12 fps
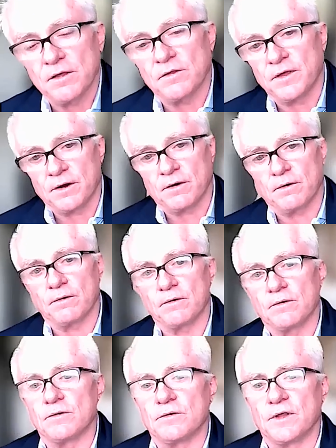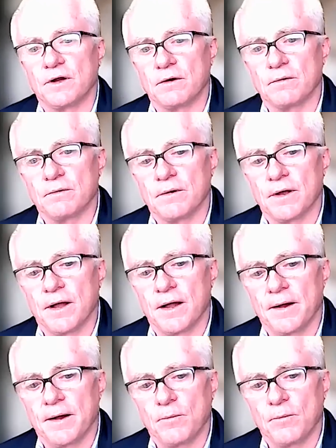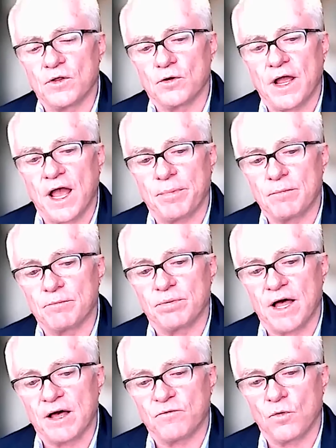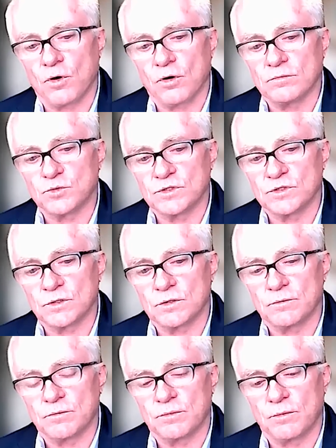their, their, uh, one of their campaign platforms was uh,